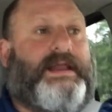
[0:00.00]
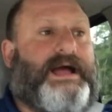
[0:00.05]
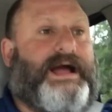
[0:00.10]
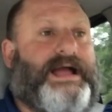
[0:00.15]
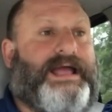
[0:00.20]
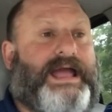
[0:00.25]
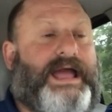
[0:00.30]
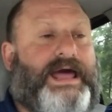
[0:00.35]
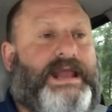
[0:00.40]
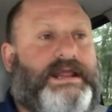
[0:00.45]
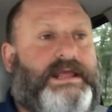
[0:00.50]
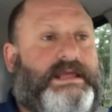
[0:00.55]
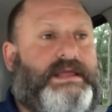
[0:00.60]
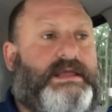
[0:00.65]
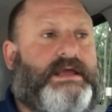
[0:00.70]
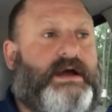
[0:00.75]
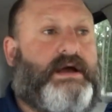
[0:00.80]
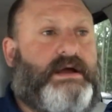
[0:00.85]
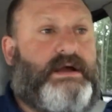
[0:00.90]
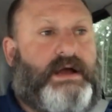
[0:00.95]
I had a
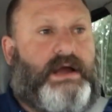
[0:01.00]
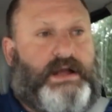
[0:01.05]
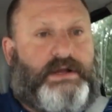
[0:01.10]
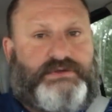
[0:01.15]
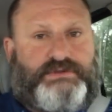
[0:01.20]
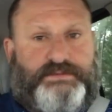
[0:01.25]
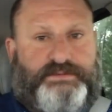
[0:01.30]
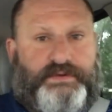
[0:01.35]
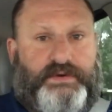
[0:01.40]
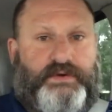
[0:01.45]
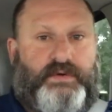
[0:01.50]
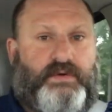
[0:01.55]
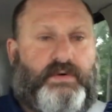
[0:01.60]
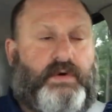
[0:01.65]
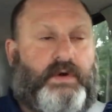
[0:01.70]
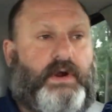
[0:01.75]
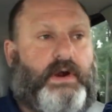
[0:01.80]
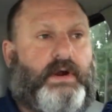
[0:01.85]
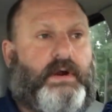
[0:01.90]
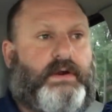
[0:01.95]
young
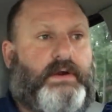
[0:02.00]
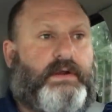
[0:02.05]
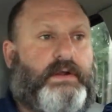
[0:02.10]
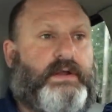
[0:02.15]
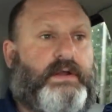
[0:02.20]
entrepreneur